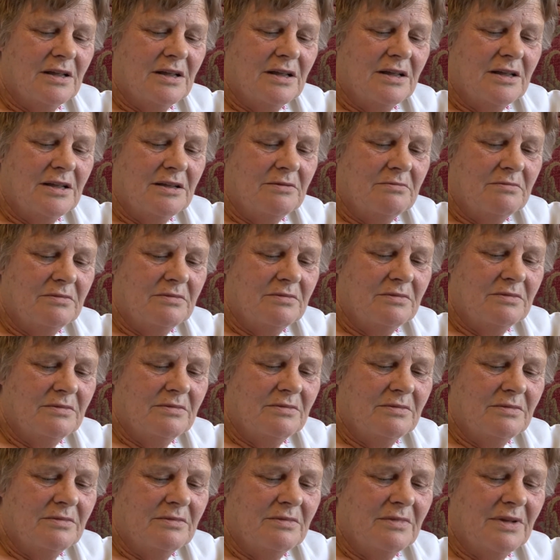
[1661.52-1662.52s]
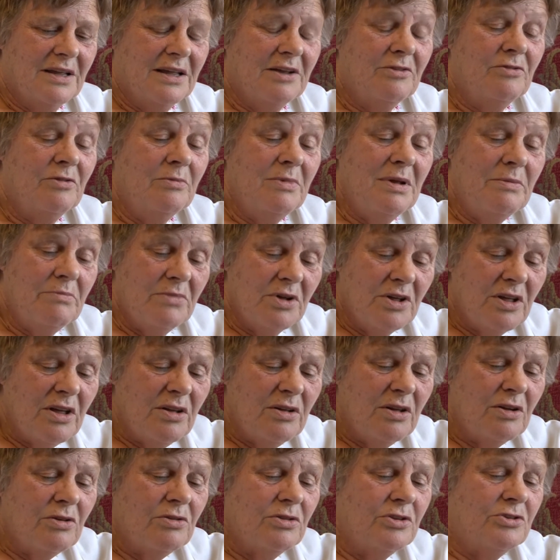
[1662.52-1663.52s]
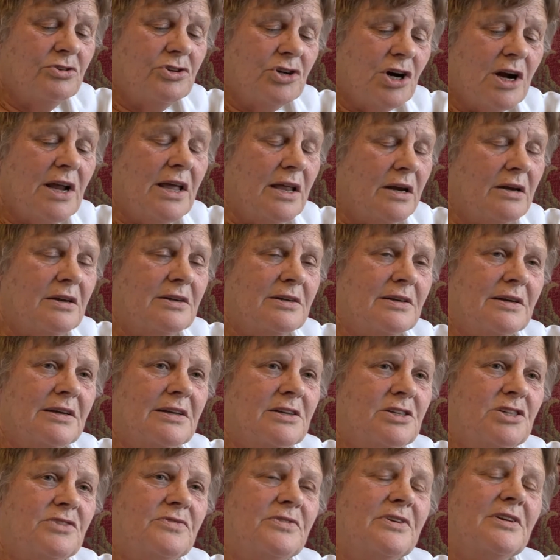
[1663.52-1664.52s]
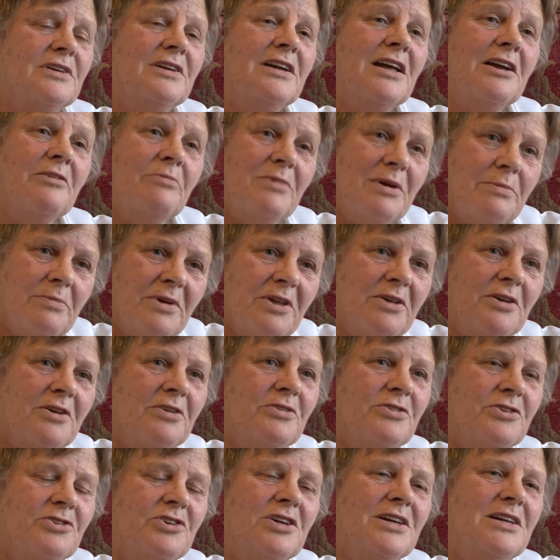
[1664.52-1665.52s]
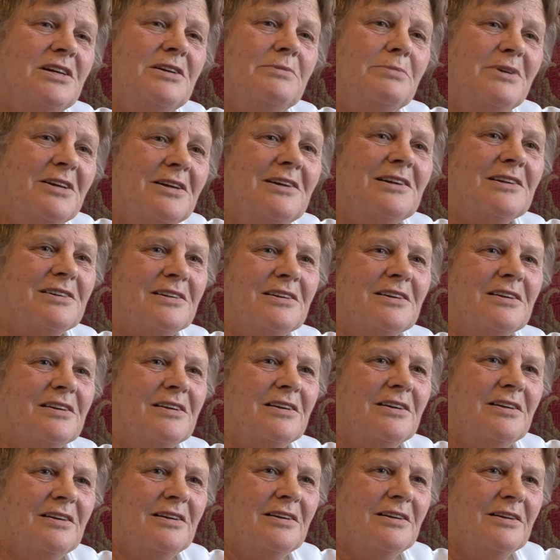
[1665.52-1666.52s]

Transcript: I can remember going on the train to Lichfield, and I can remember going on the train to Burton.